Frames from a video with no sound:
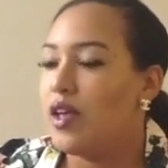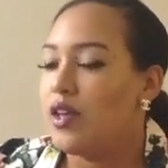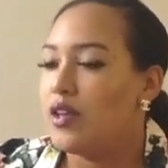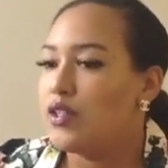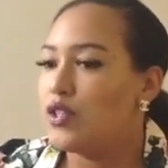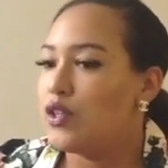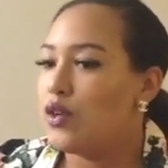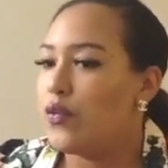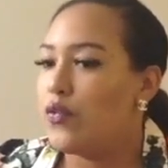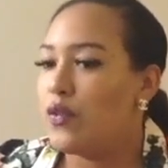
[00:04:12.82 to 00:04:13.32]

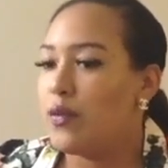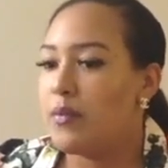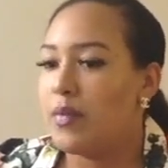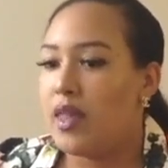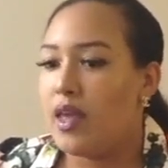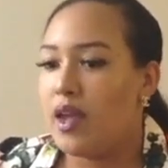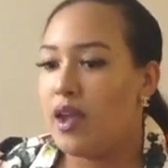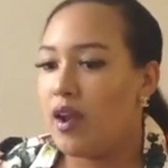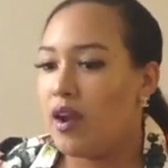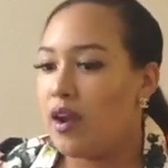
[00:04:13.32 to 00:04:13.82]
So from
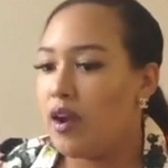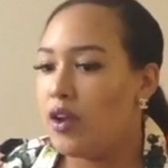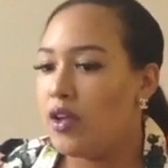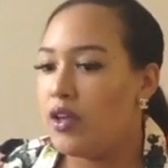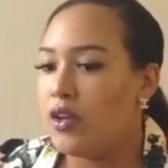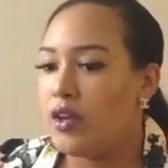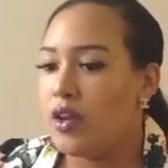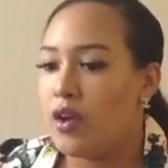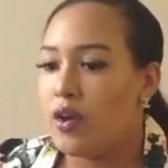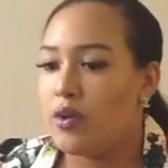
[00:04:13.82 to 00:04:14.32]
there,
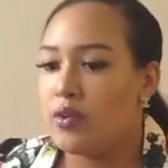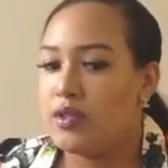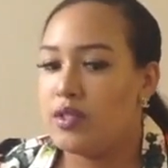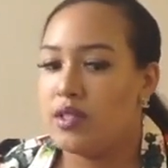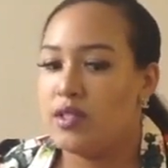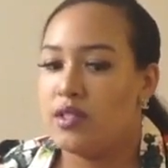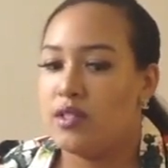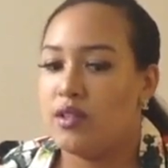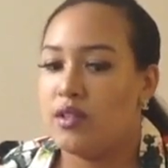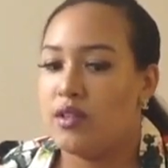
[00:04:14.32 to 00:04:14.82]

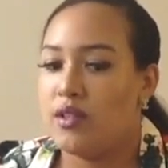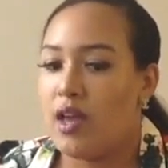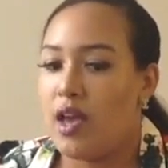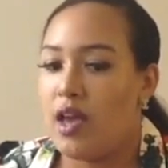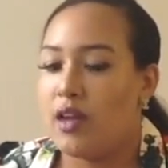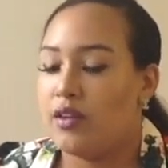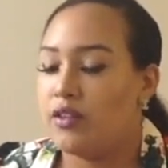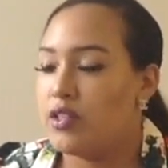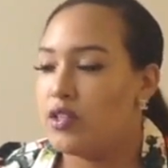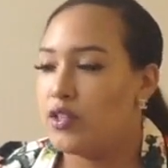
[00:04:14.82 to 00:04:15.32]
since I
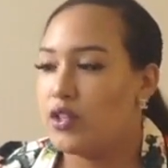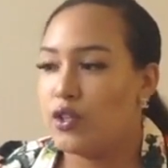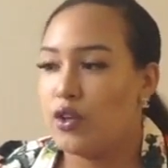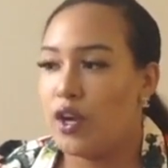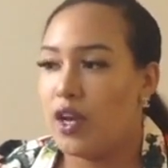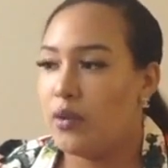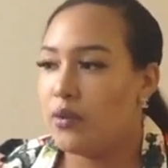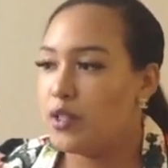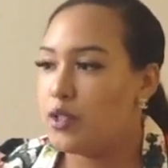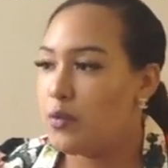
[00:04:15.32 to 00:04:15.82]
had such a
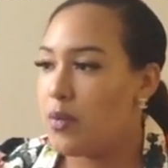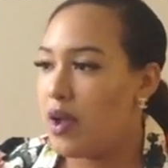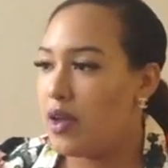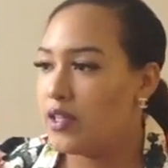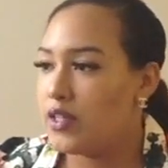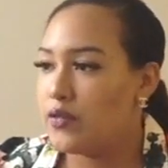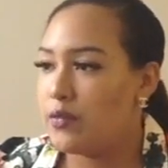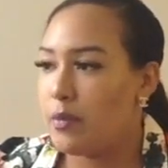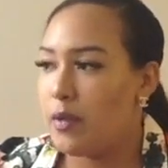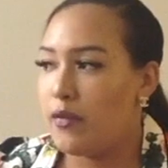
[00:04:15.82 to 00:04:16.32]
great
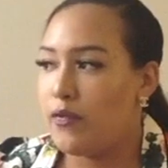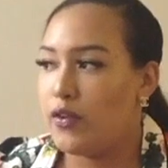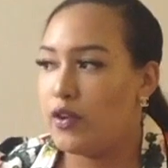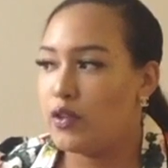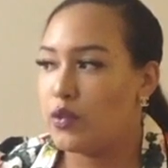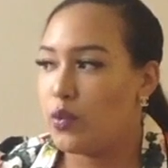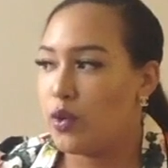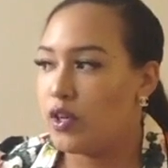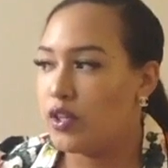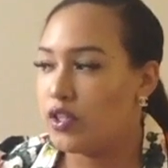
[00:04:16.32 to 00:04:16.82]
response for my
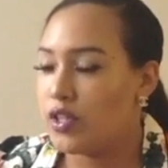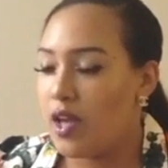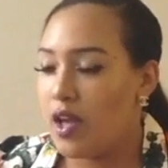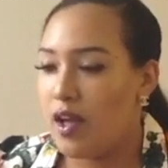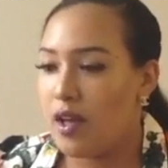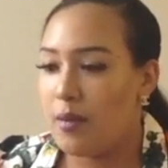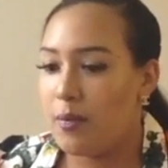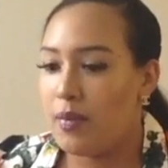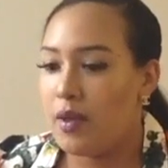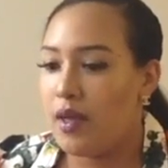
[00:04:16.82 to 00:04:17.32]
first
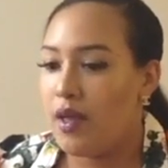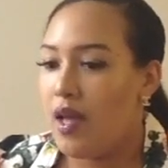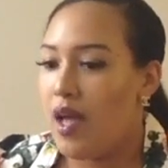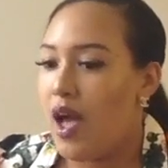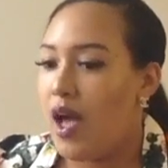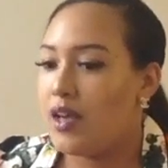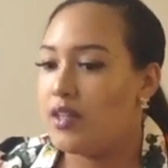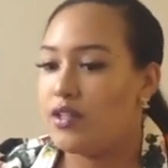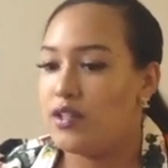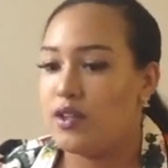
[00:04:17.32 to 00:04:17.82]
workshop,
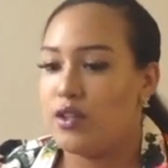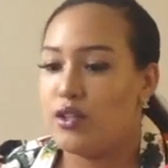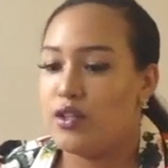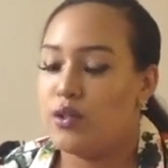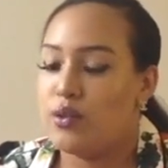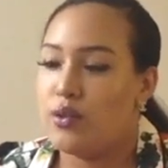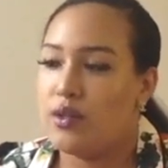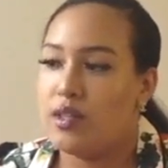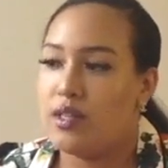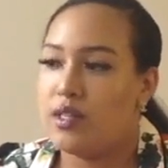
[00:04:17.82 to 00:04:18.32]
I started
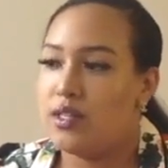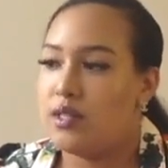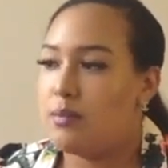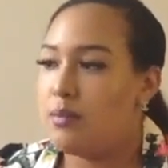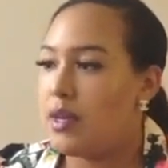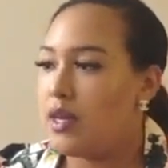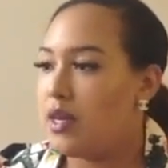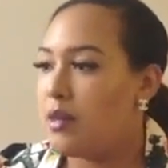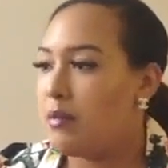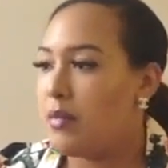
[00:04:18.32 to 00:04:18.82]
doing these
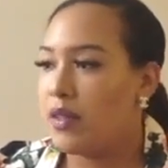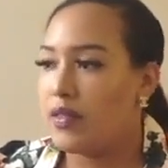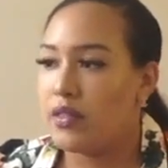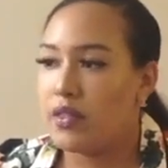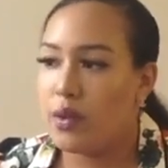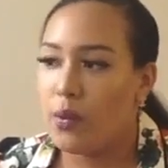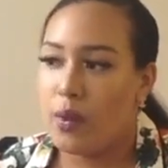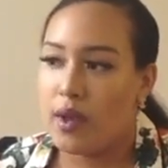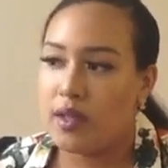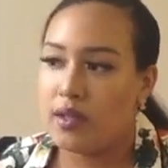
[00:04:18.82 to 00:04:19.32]
mini
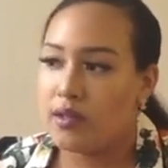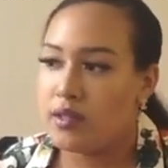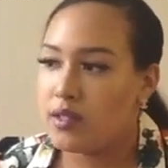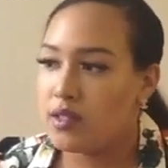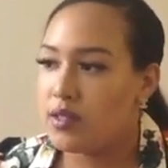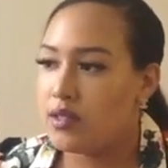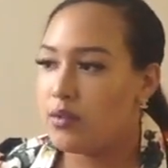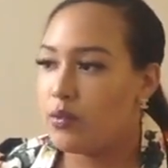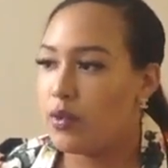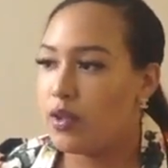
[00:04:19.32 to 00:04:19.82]
monthly
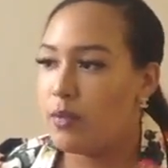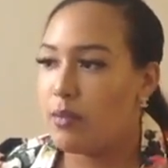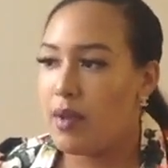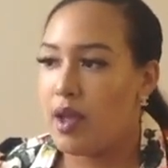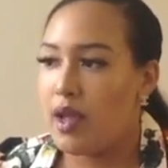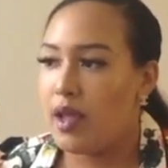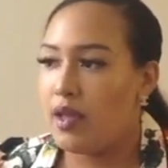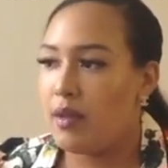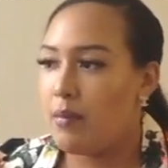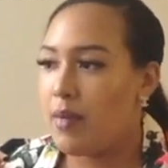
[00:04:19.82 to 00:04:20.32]
ones with
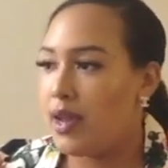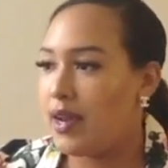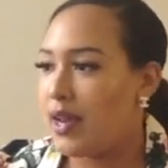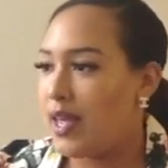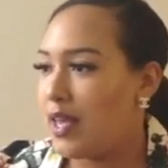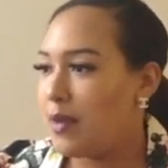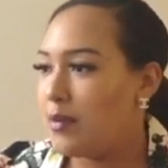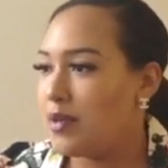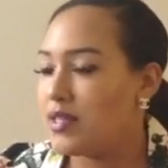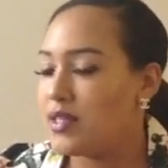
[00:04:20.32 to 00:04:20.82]
my
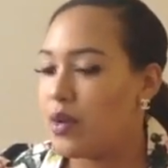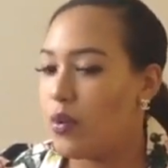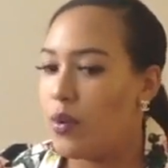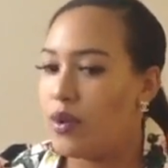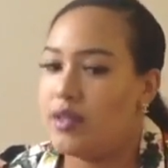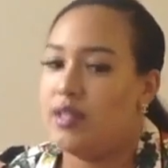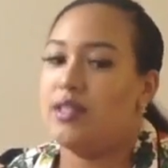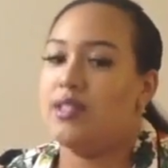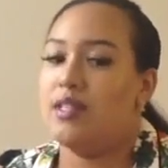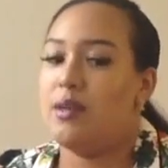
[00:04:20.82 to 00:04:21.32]
name, because I
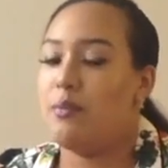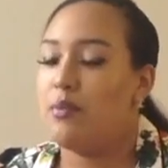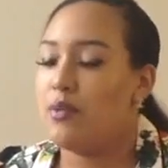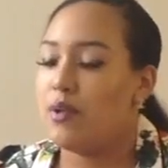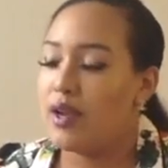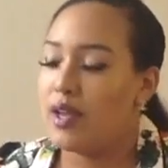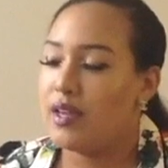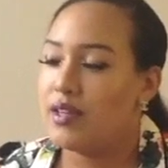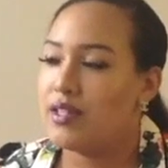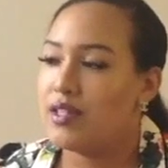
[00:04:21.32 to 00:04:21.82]
wanted to
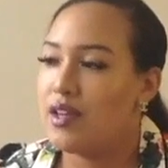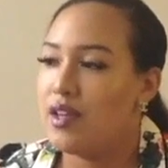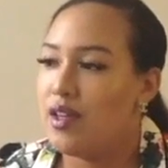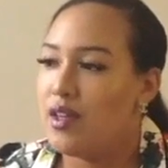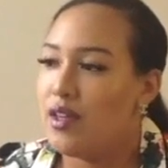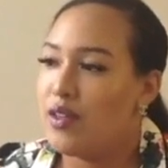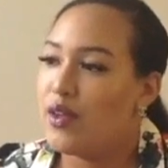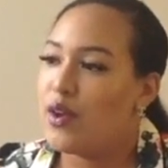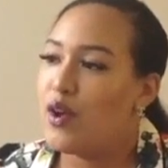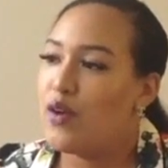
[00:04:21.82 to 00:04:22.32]
separate
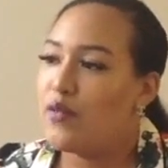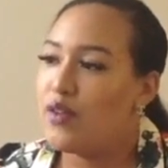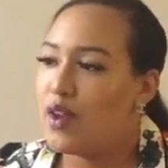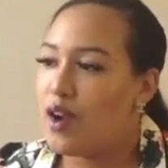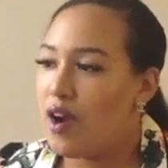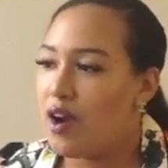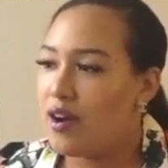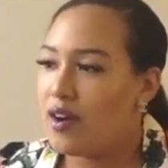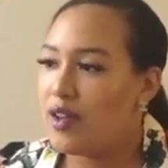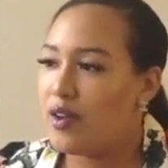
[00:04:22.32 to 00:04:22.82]
Curvy
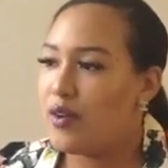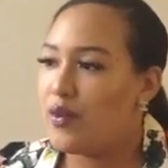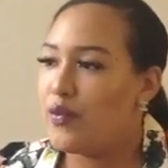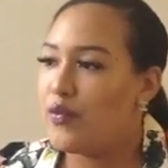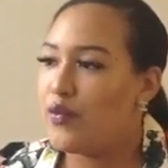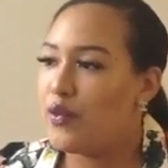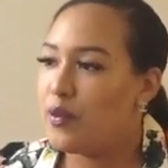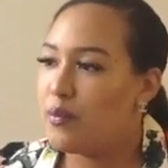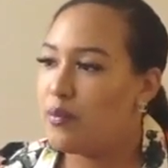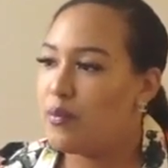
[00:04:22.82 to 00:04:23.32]
Cardio
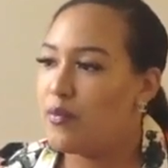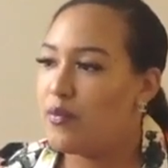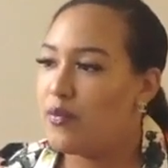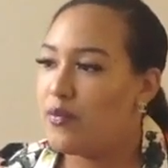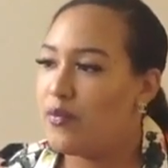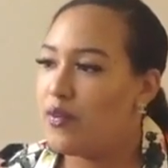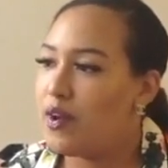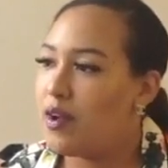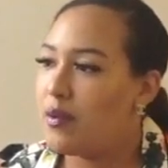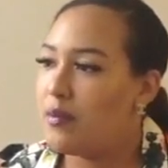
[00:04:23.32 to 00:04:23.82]

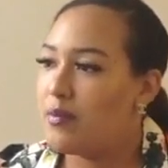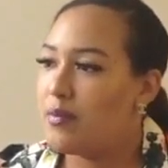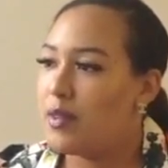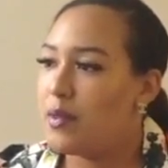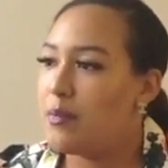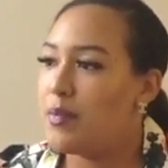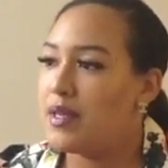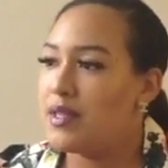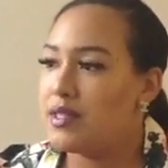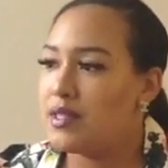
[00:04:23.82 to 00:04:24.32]
from
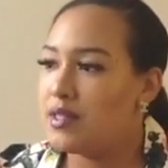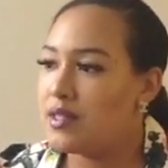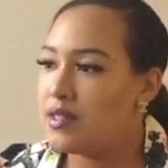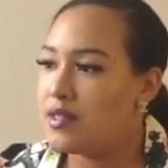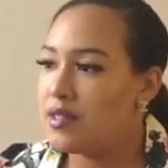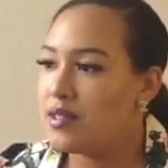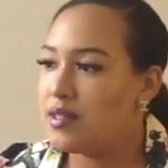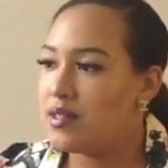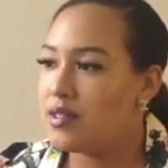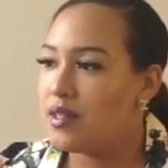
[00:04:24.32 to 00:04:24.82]
the
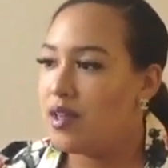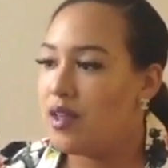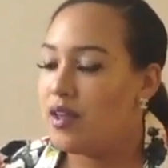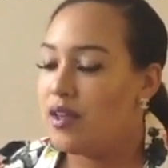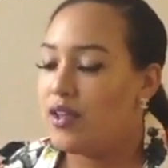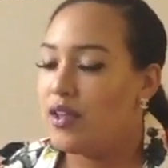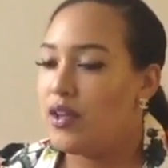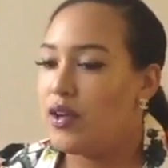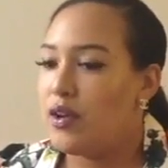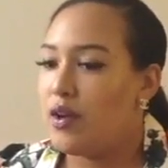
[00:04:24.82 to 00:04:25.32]
business.
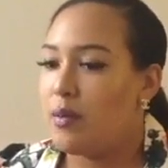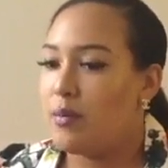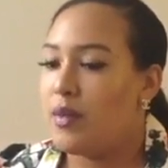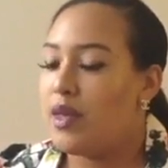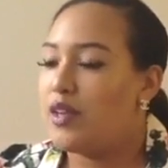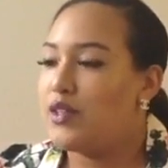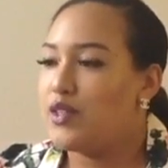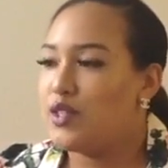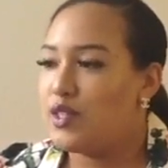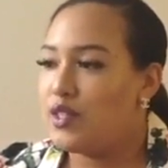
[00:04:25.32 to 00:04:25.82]
I'm
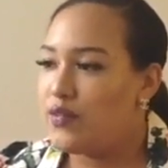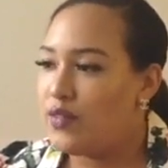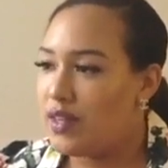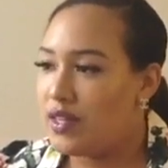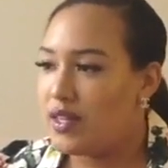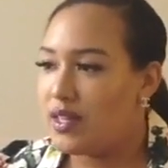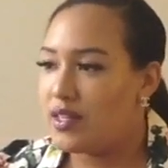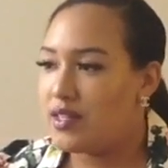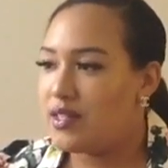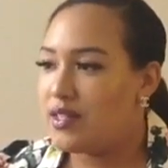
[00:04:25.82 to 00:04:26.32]
not just
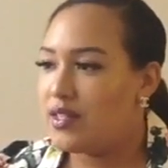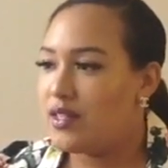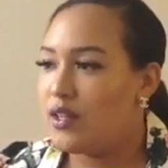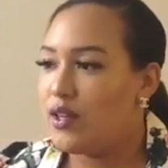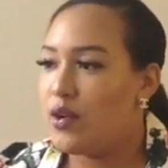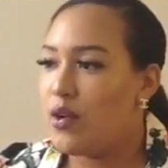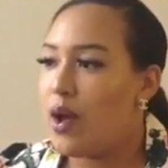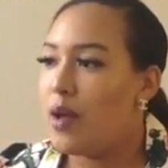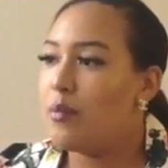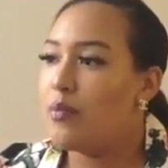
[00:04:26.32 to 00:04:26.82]
fitness.
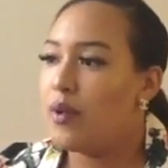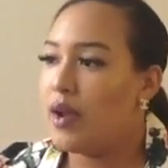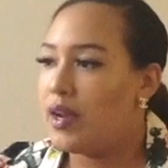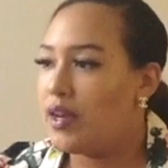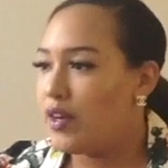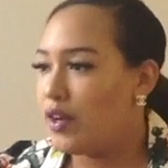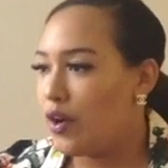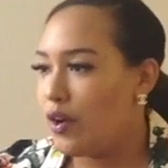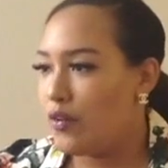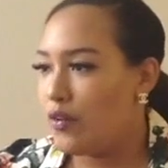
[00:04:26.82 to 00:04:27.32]
I
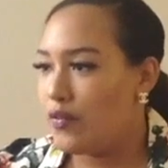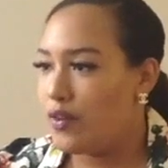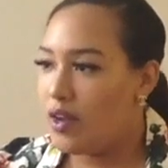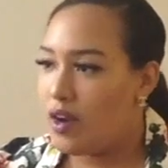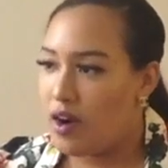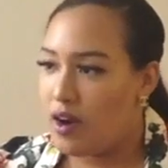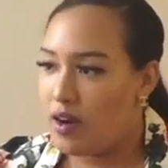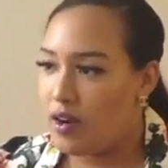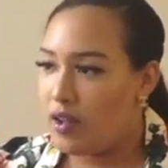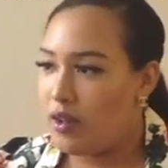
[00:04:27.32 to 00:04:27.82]
branded Curvy
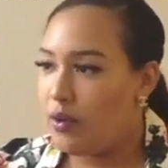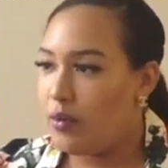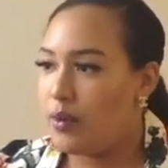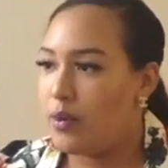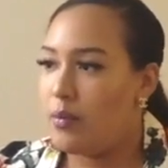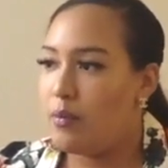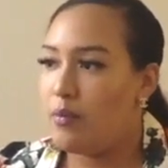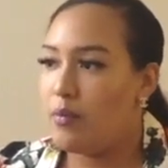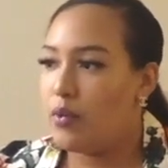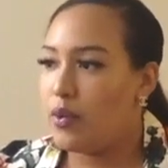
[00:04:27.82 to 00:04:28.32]

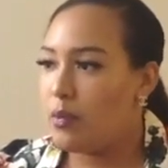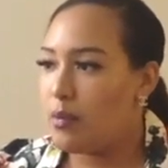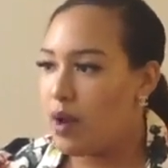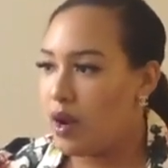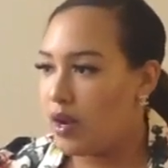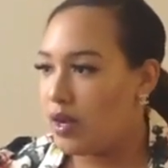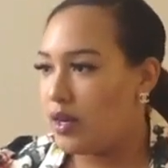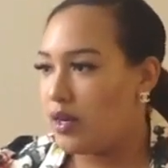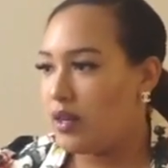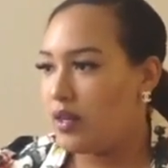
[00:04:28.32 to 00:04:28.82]
Cardio. We
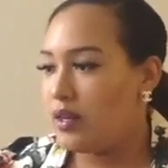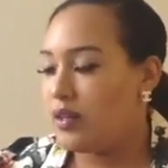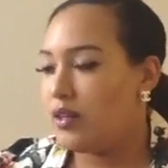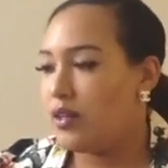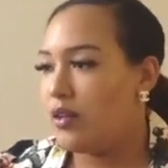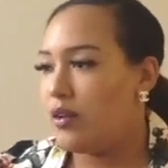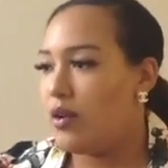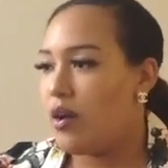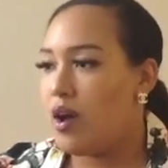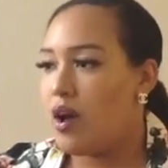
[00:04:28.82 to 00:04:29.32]
marketed,
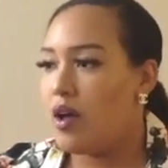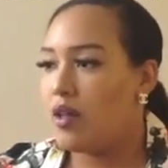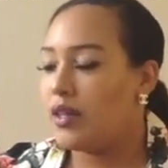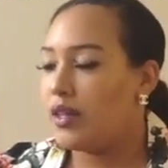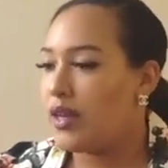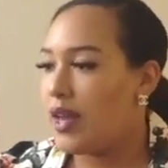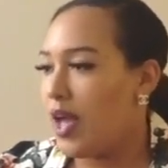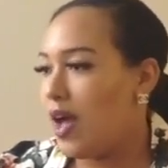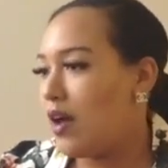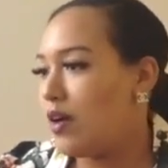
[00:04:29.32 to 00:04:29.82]
all
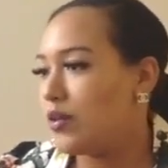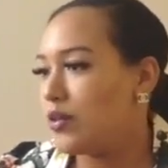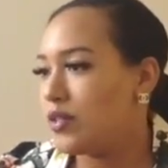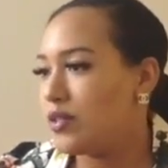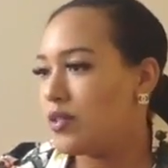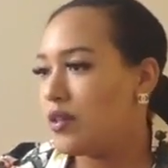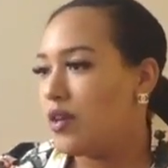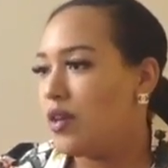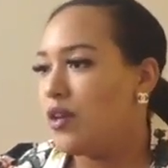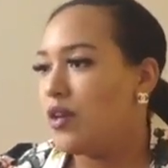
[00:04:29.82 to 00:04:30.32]
in-house.